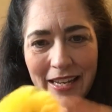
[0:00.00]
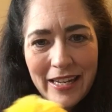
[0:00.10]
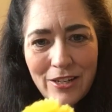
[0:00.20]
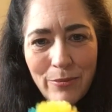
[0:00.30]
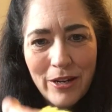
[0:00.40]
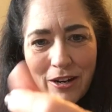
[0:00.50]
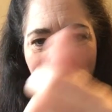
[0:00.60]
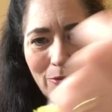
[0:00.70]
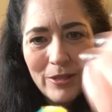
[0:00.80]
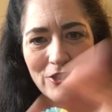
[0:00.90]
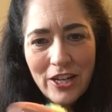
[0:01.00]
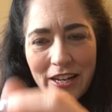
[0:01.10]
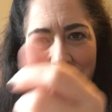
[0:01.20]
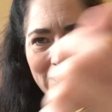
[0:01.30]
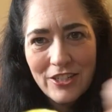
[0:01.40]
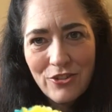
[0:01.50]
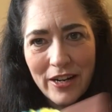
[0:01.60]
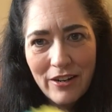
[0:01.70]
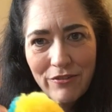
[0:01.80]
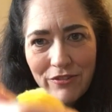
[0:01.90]
And no matter how much I kind of
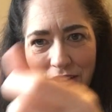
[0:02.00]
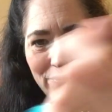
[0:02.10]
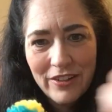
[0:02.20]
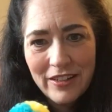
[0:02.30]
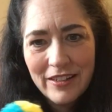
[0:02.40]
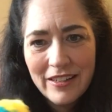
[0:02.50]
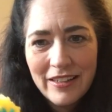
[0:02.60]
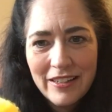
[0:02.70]
try to fluff it,